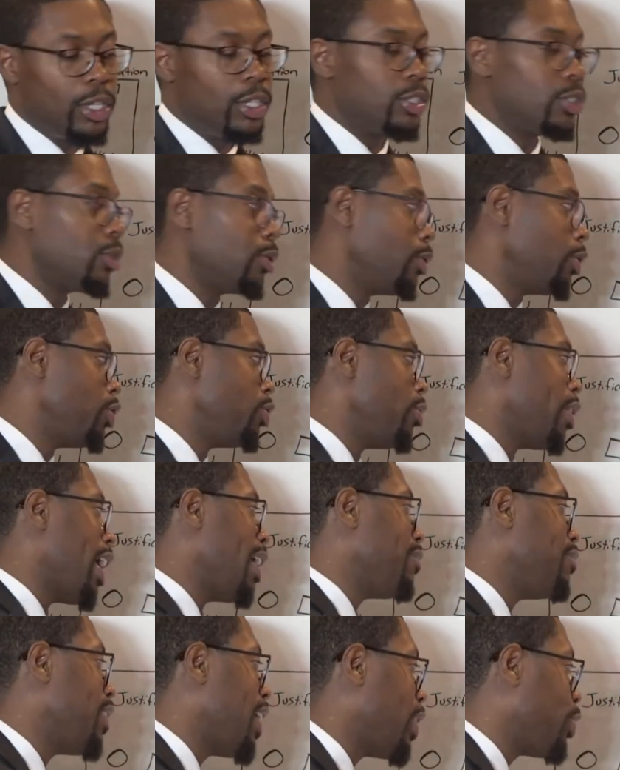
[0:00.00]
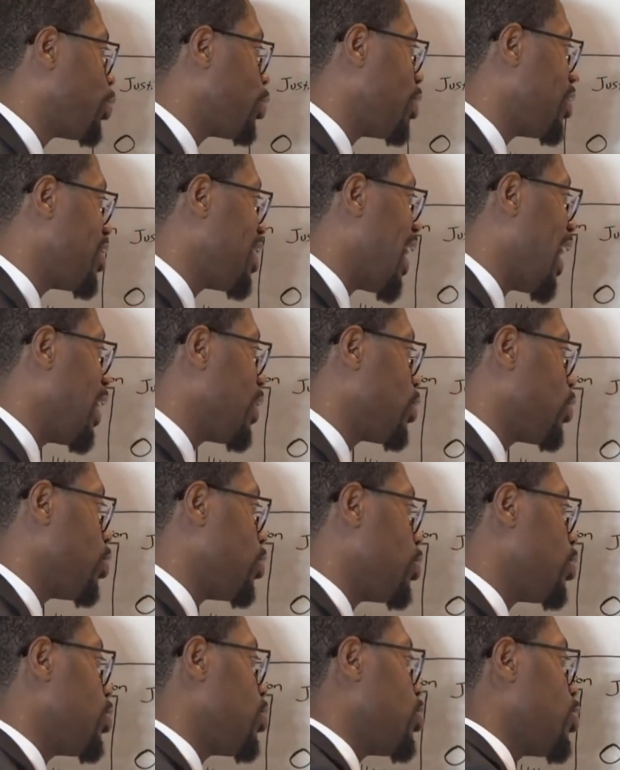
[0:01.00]
So did you have natural
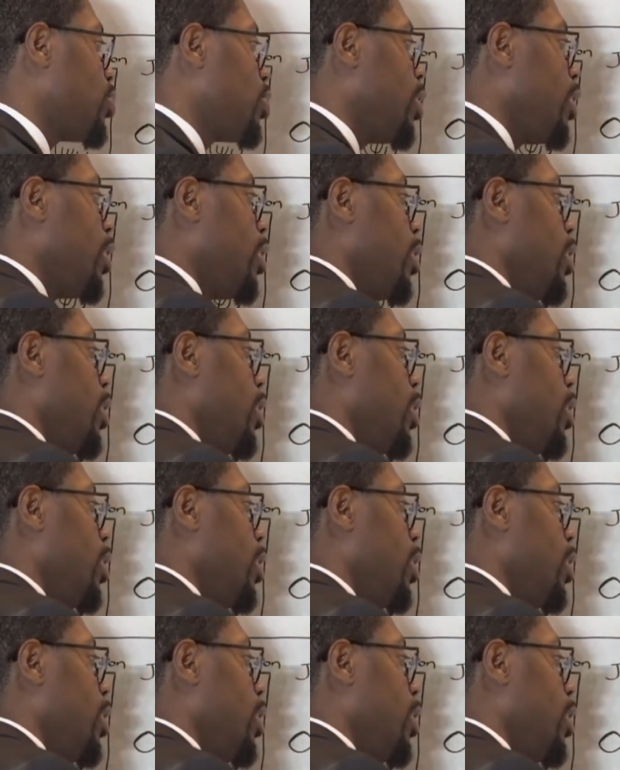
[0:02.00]
disasters